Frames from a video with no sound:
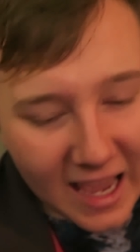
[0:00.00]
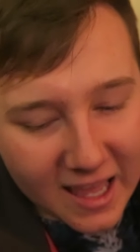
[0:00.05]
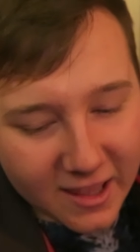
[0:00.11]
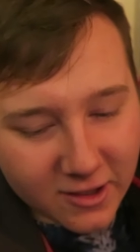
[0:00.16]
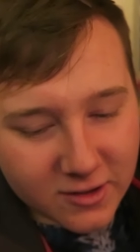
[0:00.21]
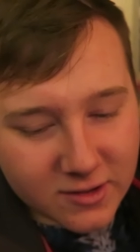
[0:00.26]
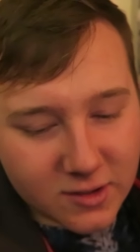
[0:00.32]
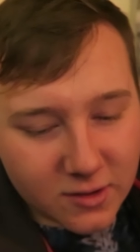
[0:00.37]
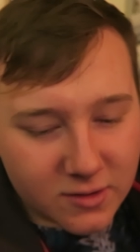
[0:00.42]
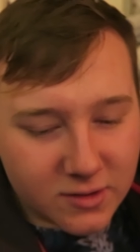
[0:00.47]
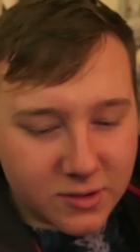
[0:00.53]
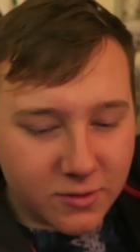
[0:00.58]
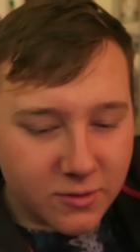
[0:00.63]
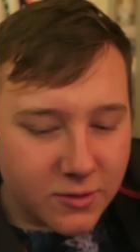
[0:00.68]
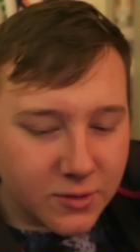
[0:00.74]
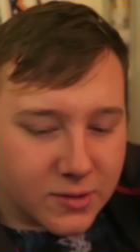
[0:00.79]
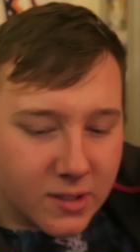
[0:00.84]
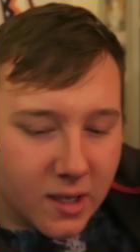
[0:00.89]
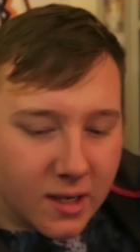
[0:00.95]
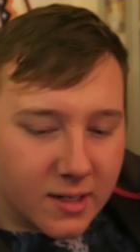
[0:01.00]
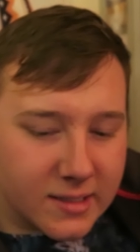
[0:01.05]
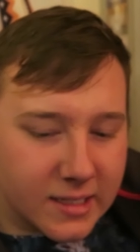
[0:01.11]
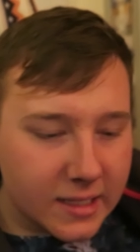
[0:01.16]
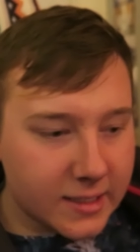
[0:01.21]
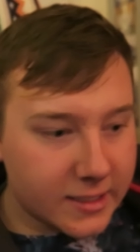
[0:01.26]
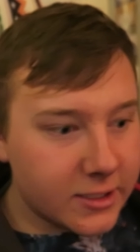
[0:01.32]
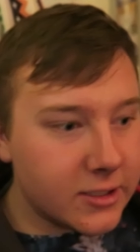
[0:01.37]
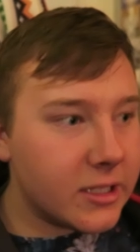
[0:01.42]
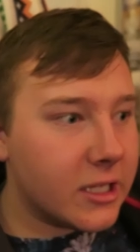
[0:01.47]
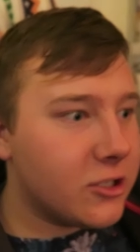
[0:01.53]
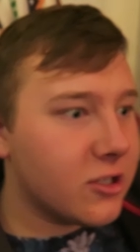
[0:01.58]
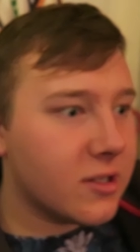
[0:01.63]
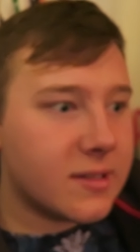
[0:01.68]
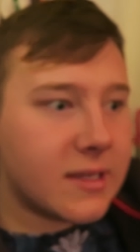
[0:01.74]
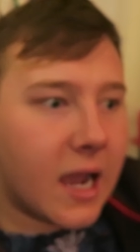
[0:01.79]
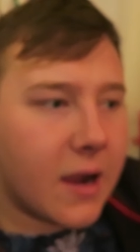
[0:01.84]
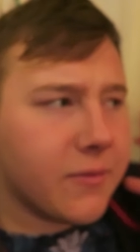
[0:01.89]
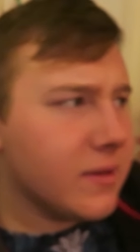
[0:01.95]
yeah, there's those two new songs that literally
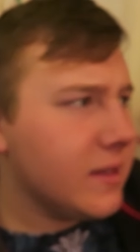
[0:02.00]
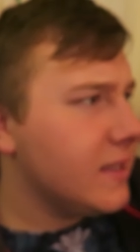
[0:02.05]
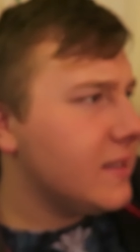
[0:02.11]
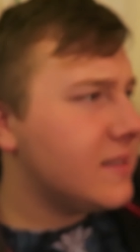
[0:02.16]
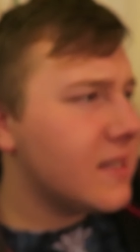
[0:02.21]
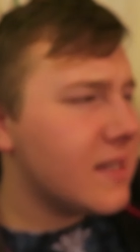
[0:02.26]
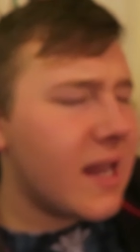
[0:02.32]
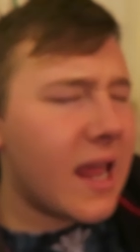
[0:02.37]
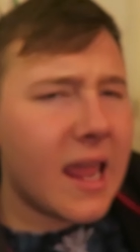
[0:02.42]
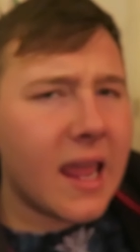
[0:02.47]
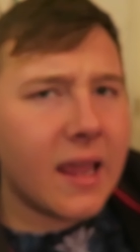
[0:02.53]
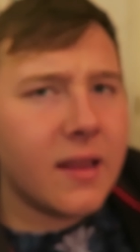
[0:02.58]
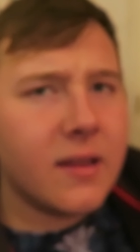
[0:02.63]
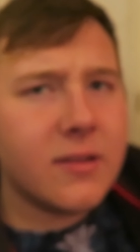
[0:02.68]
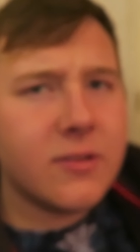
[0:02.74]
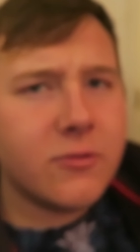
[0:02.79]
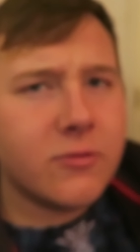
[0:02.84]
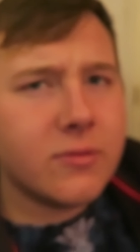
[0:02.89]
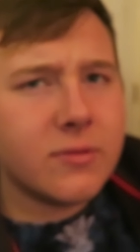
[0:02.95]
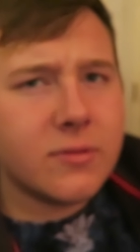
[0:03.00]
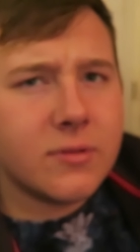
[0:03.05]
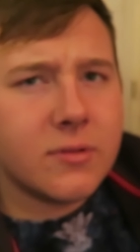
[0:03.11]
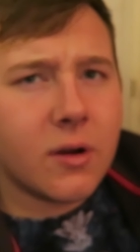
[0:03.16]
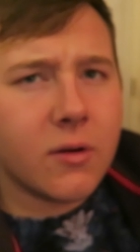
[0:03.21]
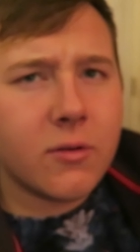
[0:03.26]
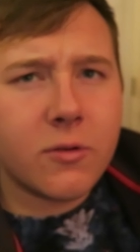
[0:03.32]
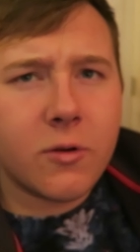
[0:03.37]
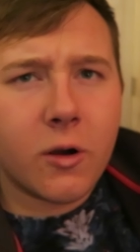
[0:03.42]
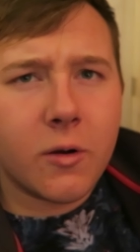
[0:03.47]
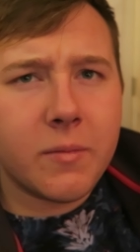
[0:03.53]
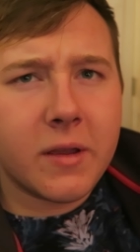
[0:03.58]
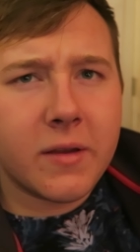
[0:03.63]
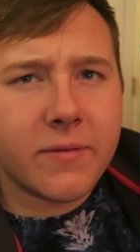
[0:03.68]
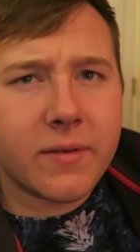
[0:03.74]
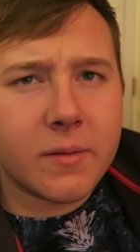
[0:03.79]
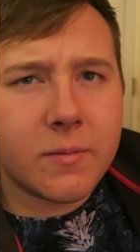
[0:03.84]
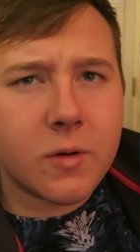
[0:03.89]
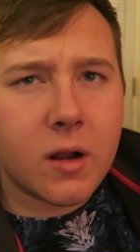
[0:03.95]
just got released today. Don't quote
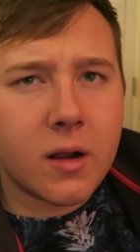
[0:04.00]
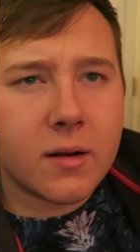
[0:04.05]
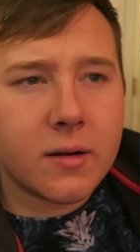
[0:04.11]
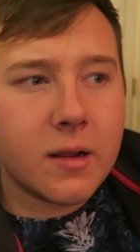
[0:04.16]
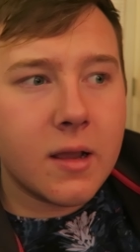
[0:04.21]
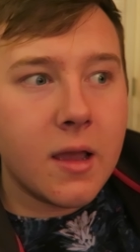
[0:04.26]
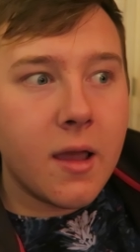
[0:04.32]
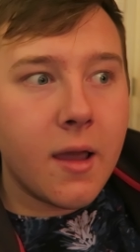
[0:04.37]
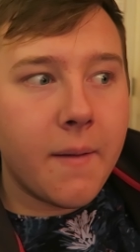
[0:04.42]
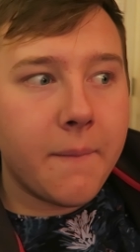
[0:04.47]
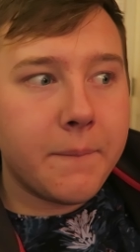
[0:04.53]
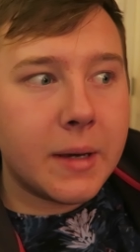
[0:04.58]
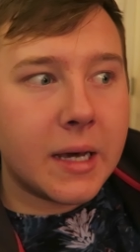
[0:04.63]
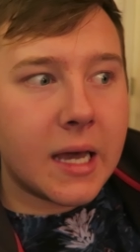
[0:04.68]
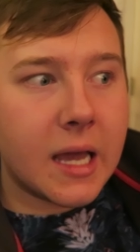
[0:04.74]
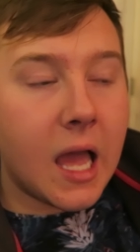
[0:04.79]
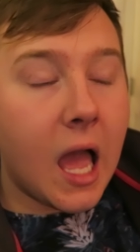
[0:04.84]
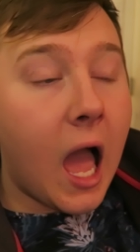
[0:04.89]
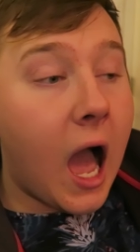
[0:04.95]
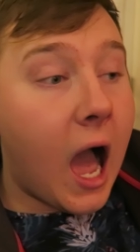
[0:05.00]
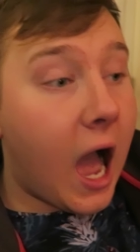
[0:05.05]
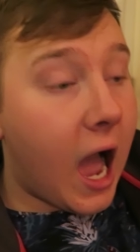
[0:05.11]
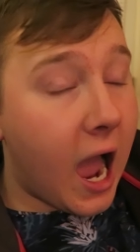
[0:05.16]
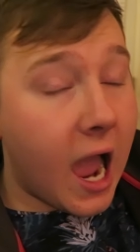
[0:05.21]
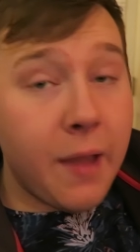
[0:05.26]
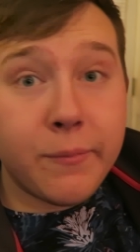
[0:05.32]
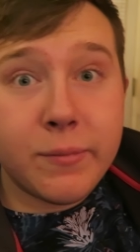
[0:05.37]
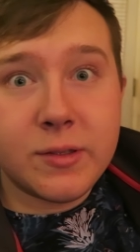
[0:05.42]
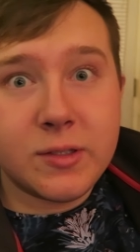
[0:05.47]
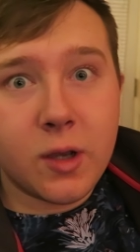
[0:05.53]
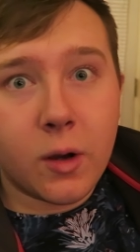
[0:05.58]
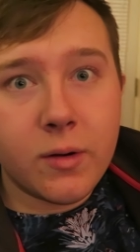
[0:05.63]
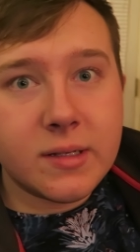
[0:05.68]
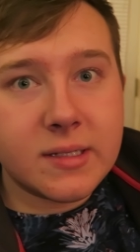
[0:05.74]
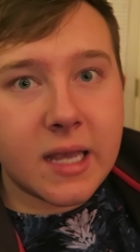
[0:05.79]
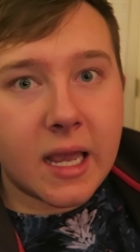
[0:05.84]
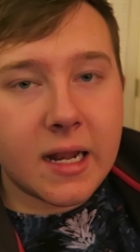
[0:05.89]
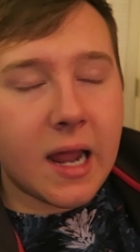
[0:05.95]
me if I'm wrong. But I'm so
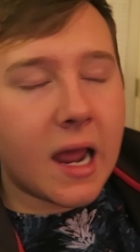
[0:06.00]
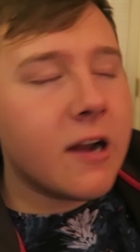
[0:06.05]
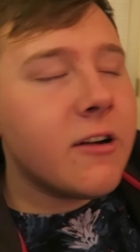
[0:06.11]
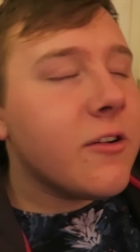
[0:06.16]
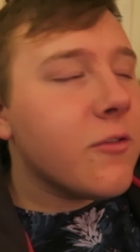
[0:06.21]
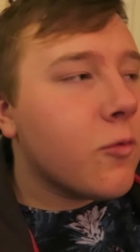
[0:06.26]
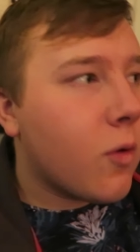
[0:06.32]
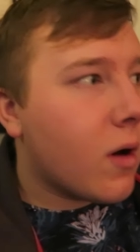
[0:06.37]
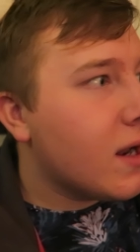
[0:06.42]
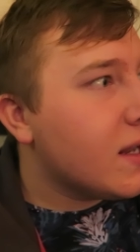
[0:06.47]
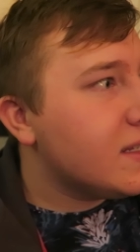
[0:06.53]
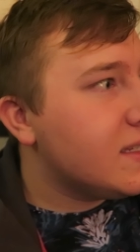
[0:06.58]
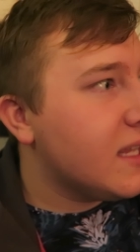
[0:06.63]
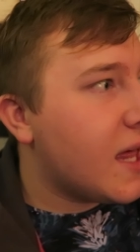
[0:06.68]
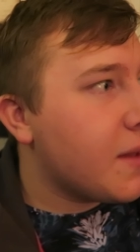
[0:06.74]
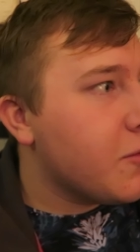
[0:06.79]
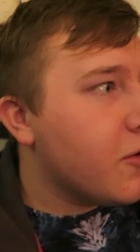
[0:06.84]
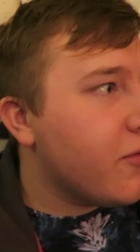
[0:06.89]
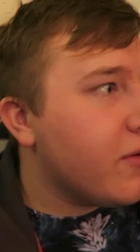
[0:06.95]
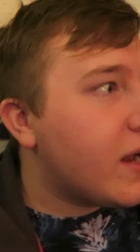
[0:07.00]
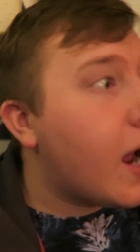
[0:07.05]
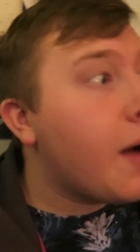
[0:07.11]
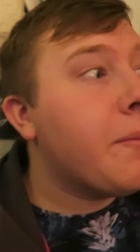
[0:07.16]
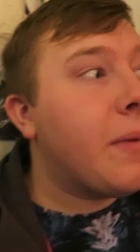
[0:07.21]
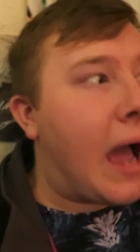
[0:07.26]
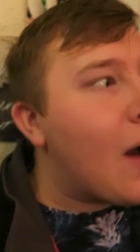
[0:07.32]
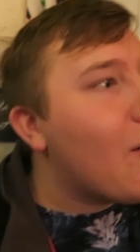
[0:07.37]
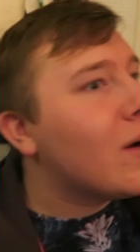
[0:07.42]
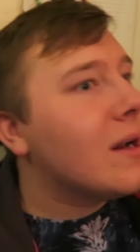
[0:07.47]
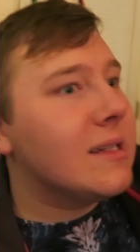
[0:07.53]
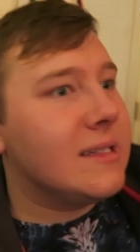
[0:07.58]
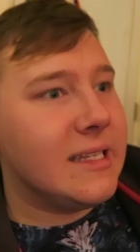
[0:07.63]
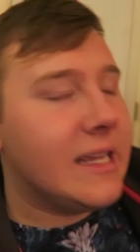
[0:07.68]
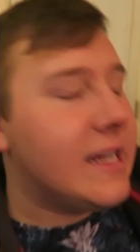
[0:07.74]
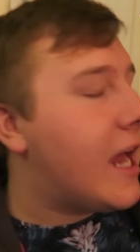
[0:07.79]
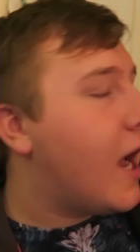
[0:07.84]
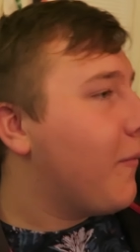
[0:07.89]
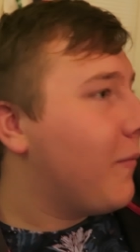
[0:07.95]
excited. I don't even want to see that movie now, but I want to
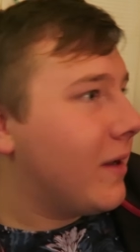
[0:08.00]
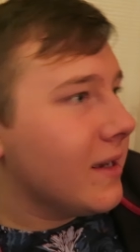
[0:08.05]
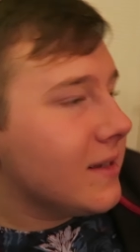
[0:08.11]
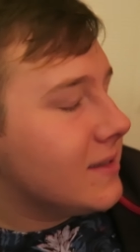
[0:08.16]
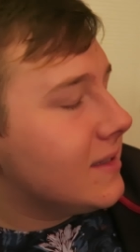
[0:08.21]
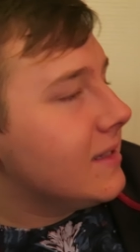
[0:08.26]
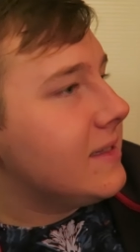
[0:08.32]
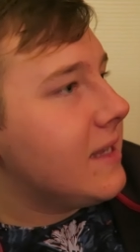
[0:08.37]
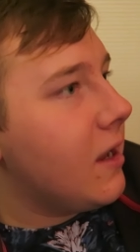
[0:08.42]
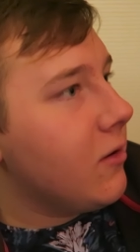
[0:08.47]
see it now because of the